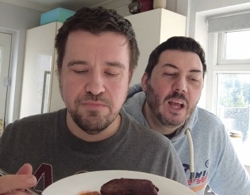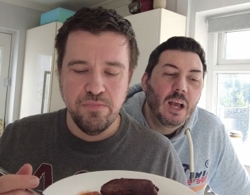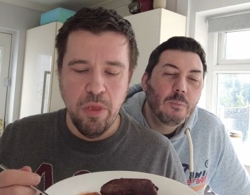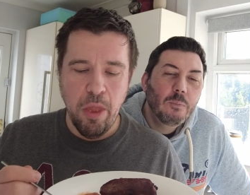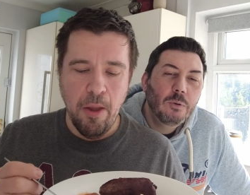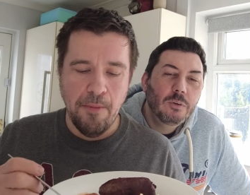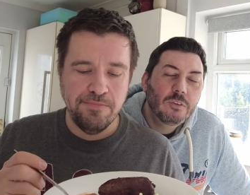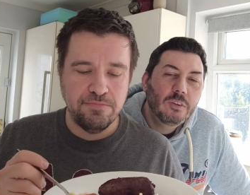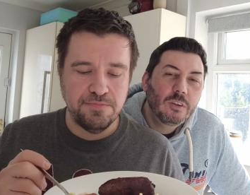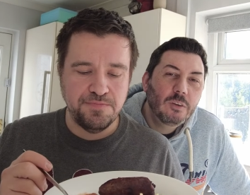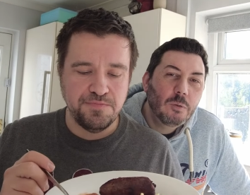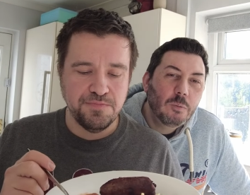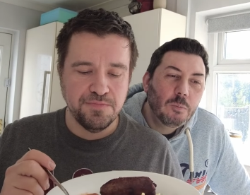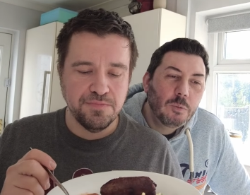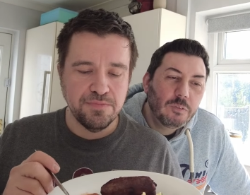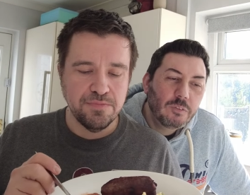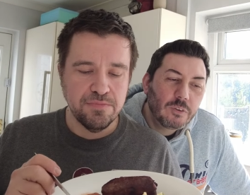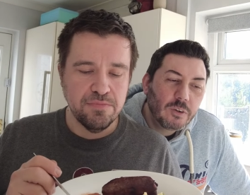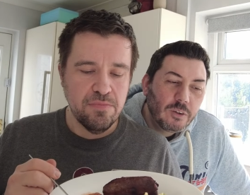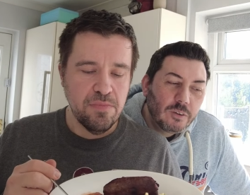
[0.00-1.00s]
Speaker 1: And what's the other one
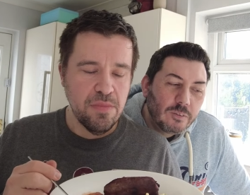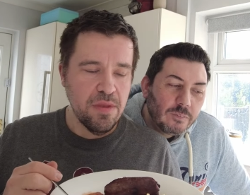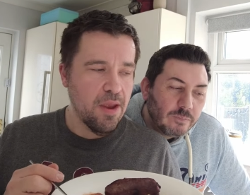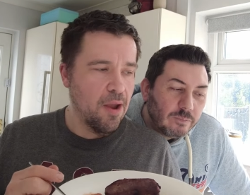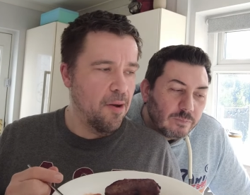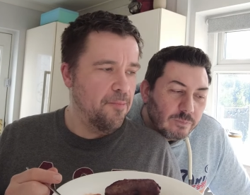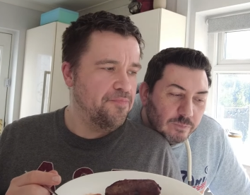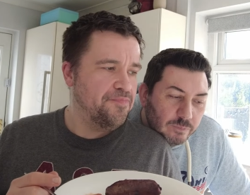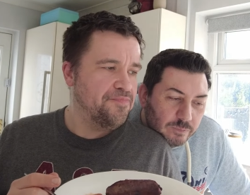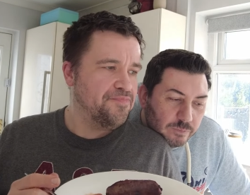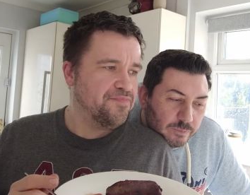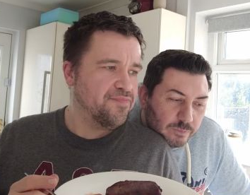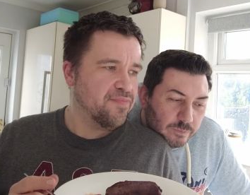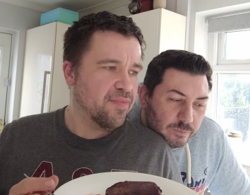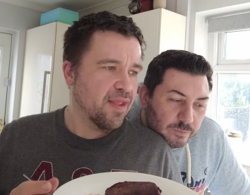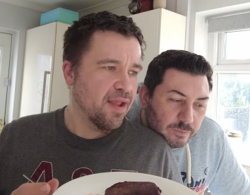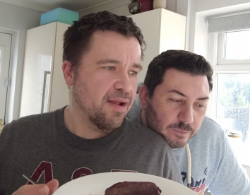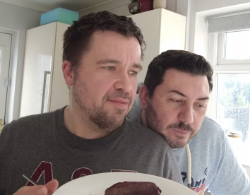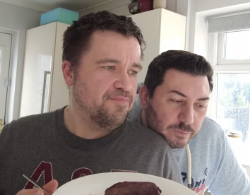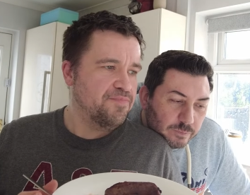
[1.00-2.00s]
we've got?
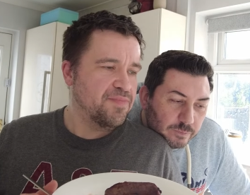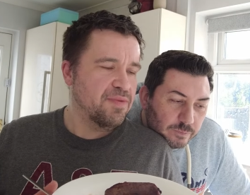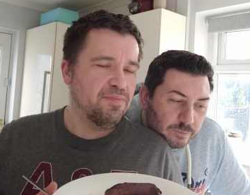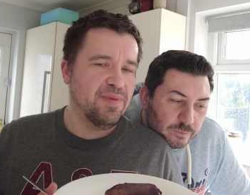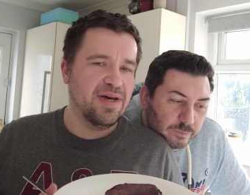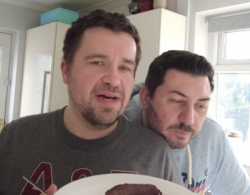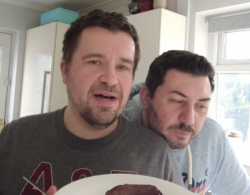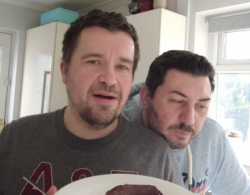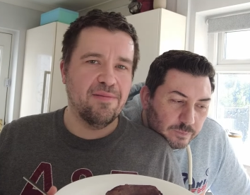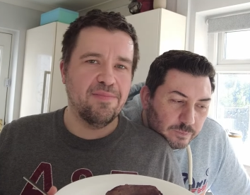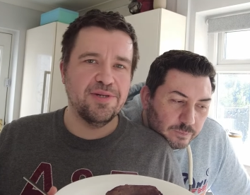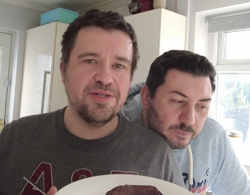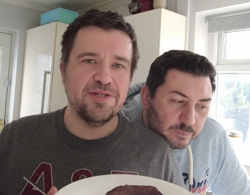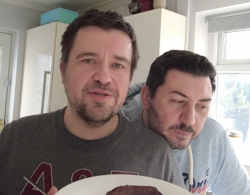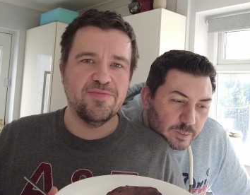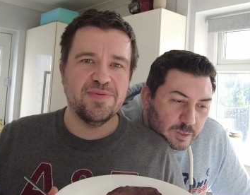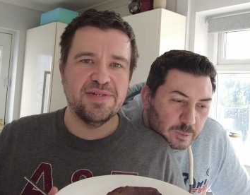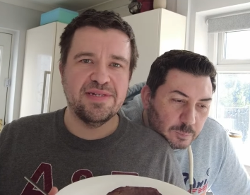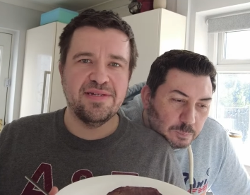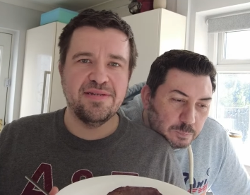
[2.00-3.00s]

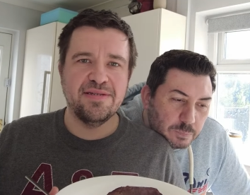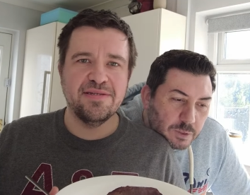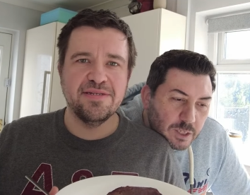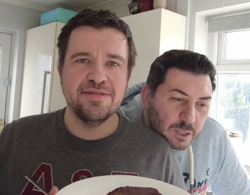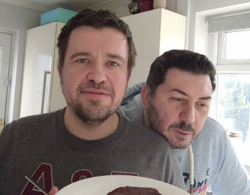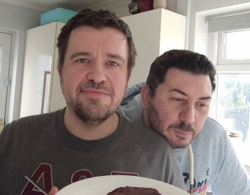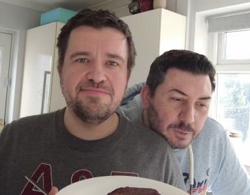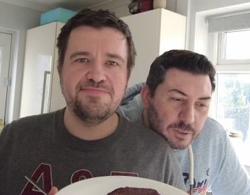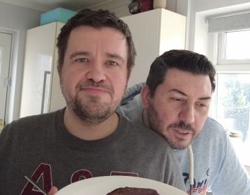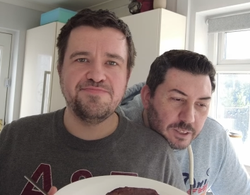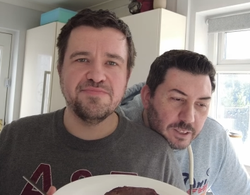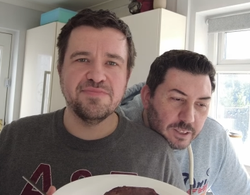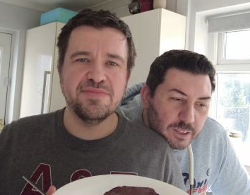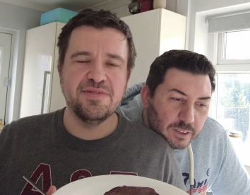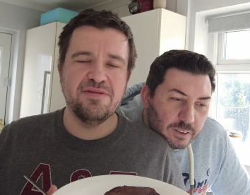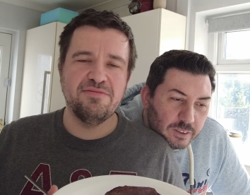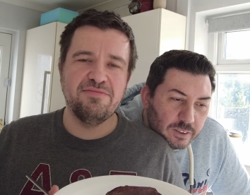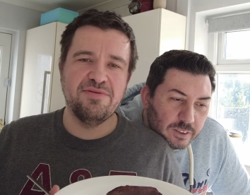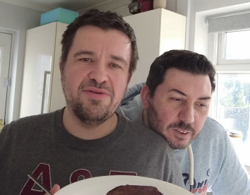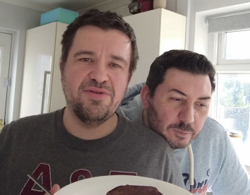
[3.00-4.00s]
Barbecue beans. Barbecue.
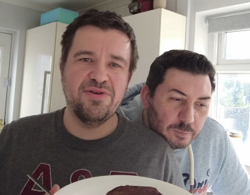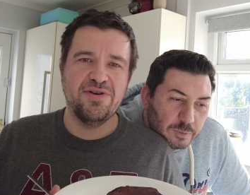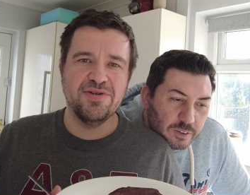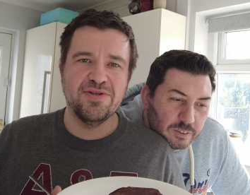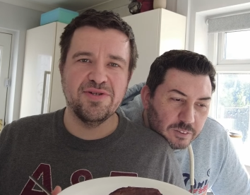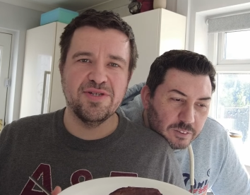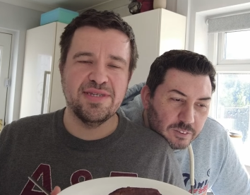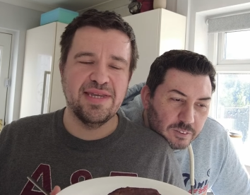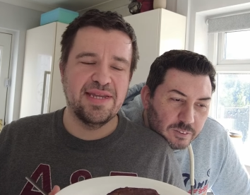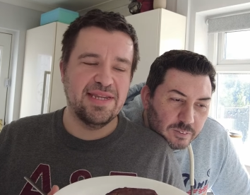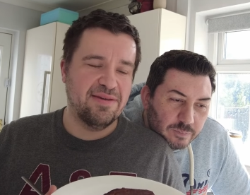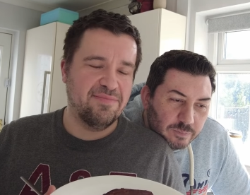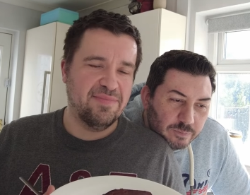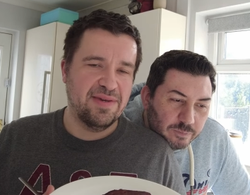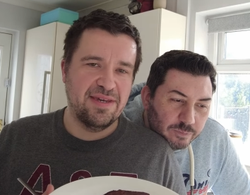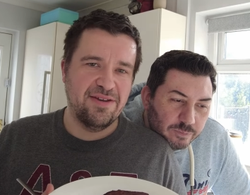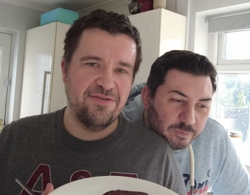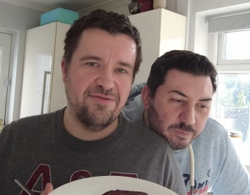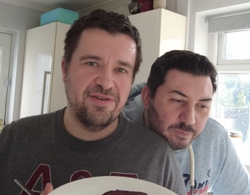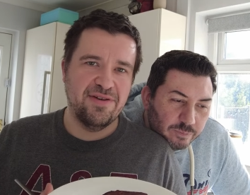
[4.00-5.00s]
So you just just any
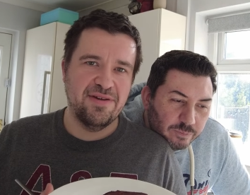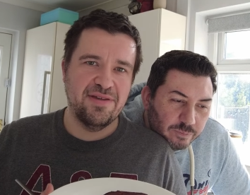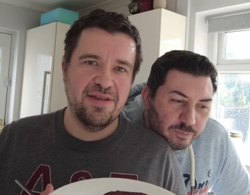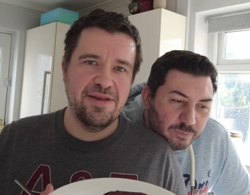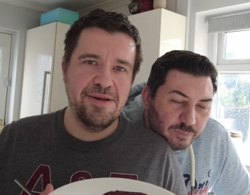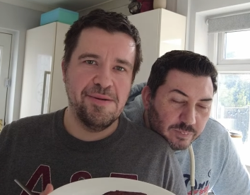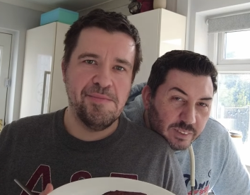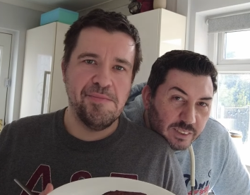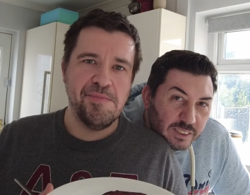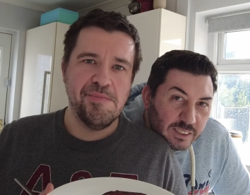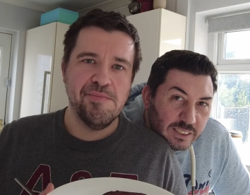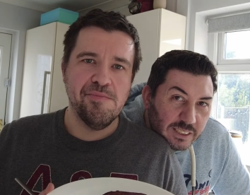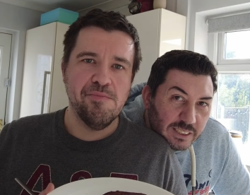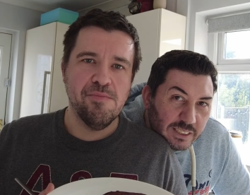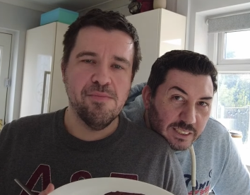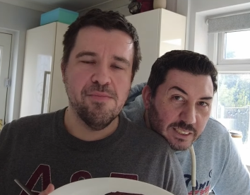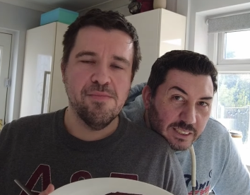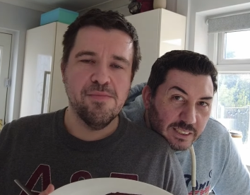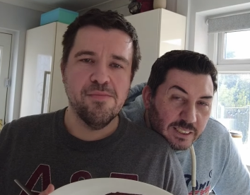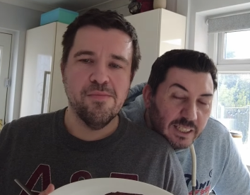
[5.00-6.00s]
meat, really.
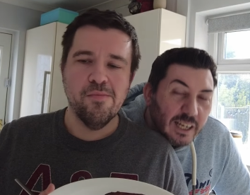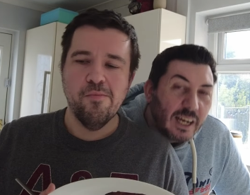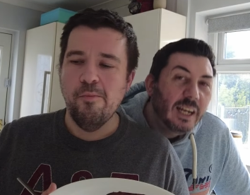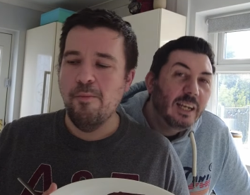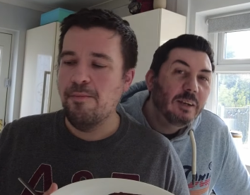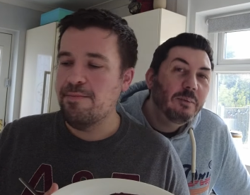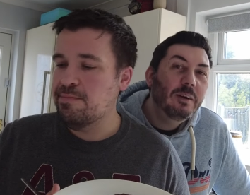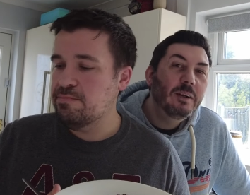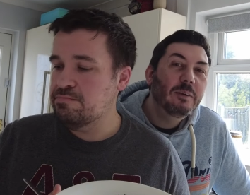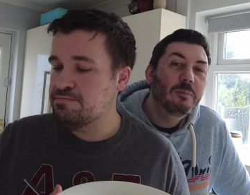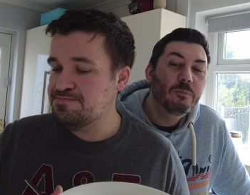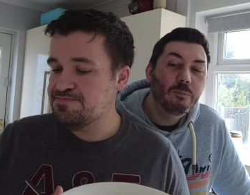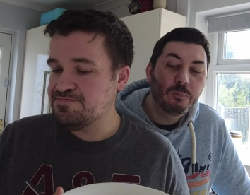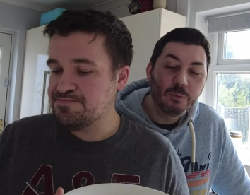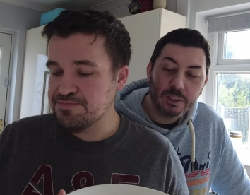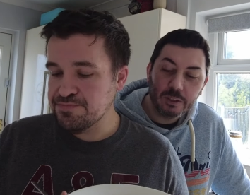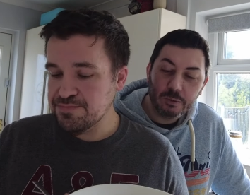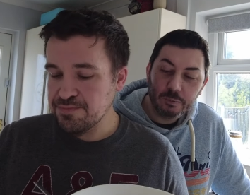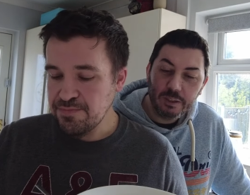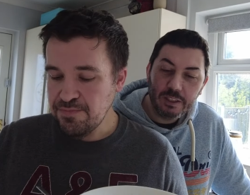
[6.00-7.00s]
Yeah. Anyway,
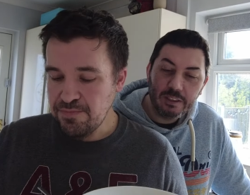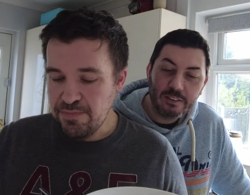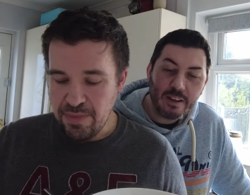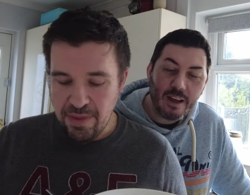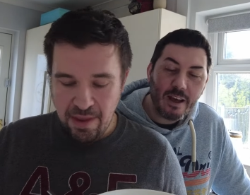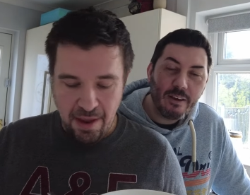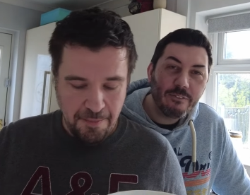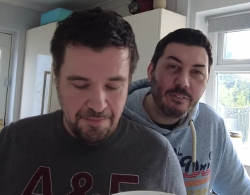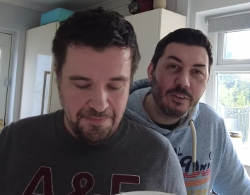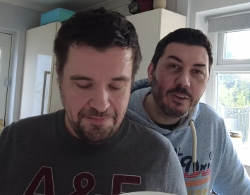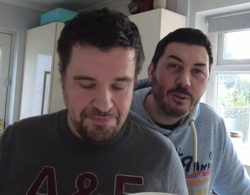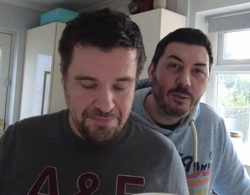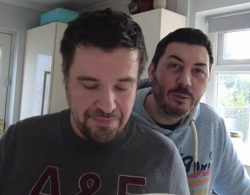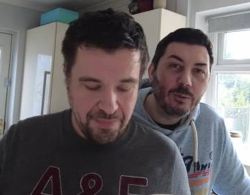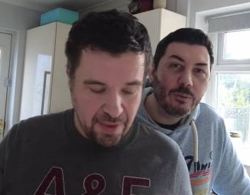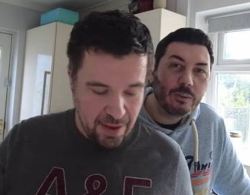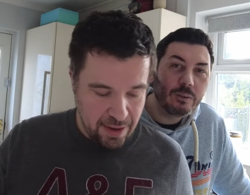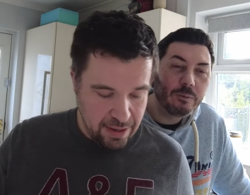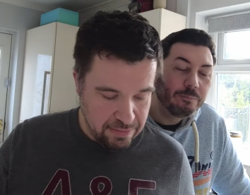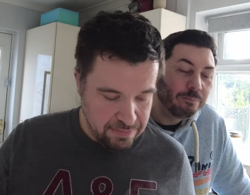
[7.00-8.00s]
we're gonna eat our
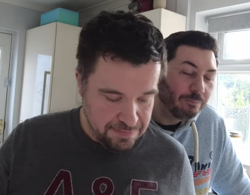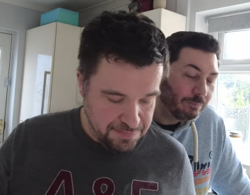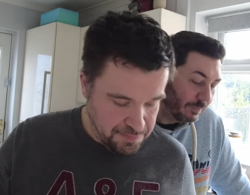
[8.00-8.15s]
food,